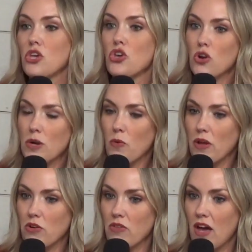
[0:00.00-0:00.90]
you're in a point in
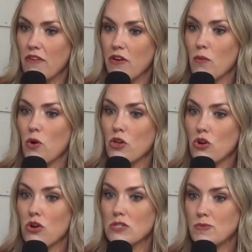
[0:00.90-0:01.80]
your life where
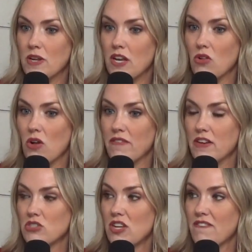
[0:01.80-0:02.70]
you're spending a lot of
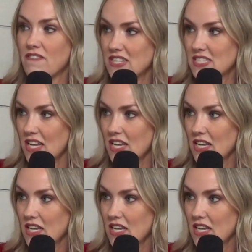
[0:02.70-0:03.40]
energy investing,